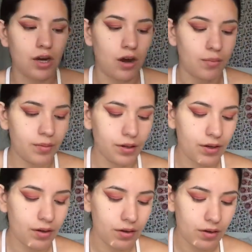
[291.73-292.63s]

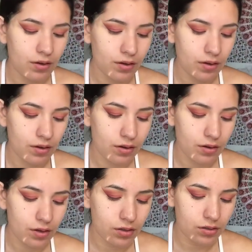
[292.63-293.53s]
Cobbler,
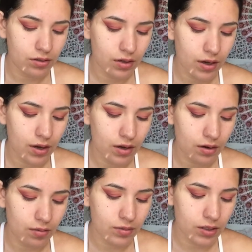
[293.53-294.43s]

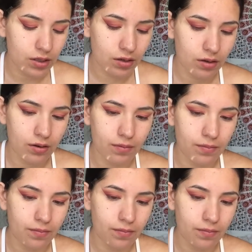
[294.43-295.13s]
and I'm just gonna